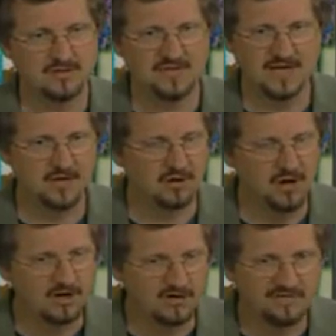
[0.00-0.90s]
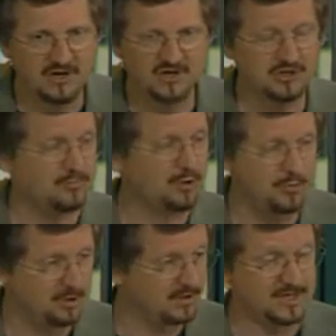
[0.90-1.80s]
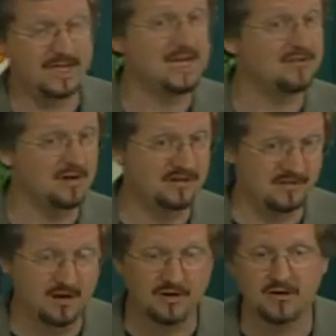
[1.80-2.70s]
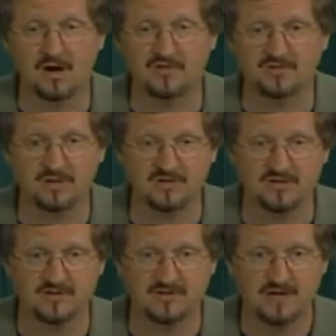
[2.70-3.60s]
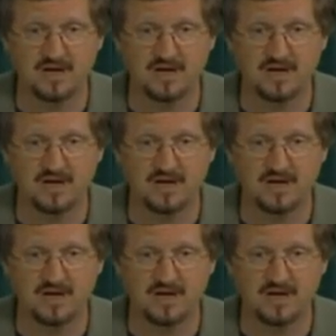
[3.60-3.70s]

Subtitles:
they no longer function appropriately, either as on or off switches,